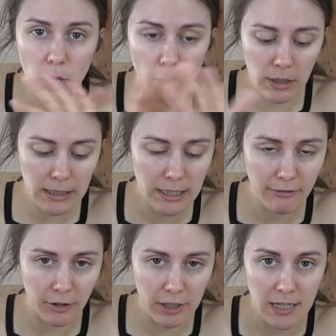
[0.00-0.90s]
totally
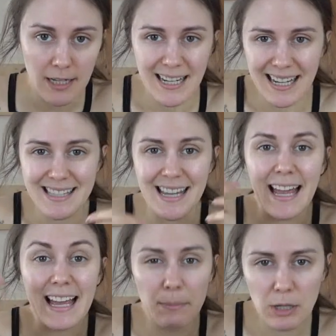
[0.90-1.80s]
different. It's a
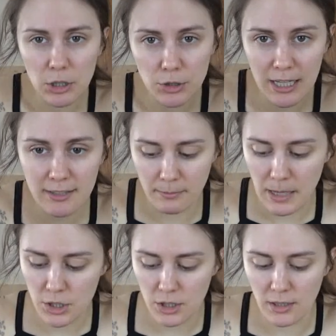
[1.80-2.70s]
chemical
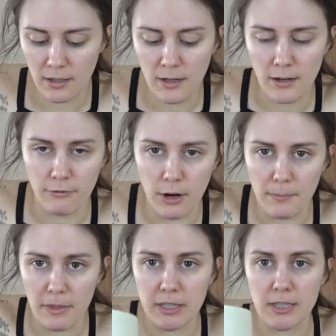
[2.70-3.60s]
transformation
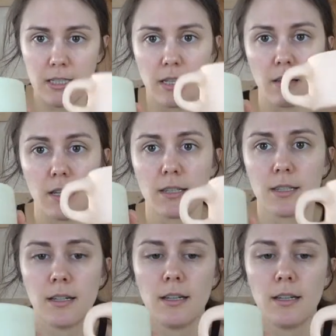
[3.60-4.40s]
from this to this.